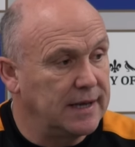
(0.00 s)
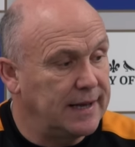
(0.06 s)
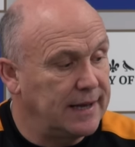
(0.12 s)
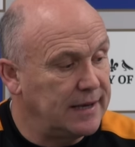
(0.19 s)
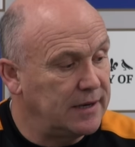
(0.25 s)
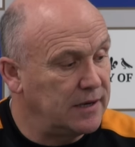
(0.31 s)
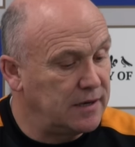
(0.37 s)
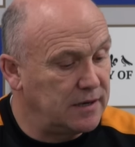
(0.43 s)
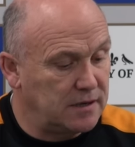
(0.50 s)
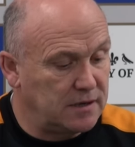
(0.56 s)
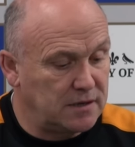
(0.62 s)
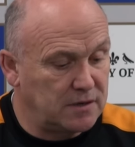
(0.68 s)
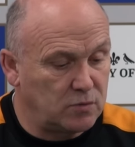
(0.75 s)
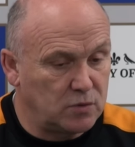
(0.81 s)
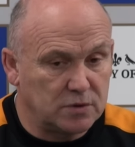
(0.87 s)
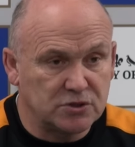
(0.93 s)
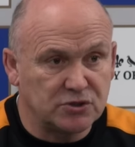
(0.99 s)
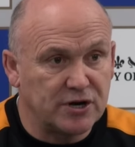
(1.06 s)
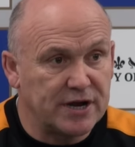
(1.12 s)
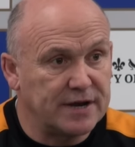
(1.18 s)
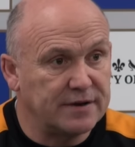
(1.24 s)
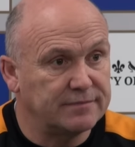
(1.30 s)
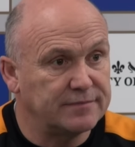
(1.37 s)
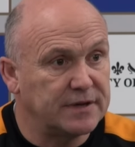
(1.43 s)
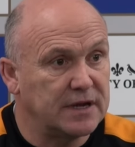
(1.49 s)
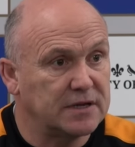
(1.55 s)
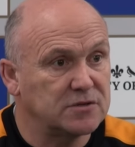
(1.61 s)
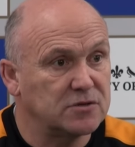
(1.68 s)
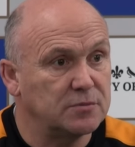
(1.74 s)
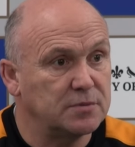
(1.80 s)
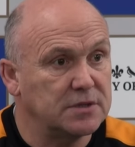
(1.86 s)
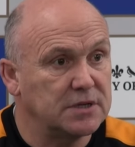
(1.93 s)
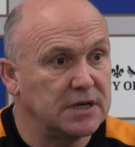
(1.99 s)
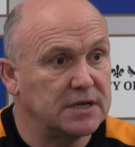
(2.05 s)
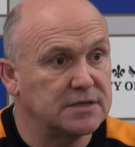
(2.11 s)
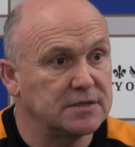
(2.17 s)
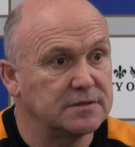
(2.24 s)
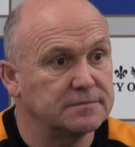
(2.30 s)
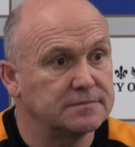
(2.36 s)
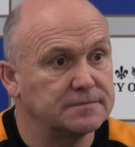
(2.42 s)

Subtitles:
and will train the next couple of days.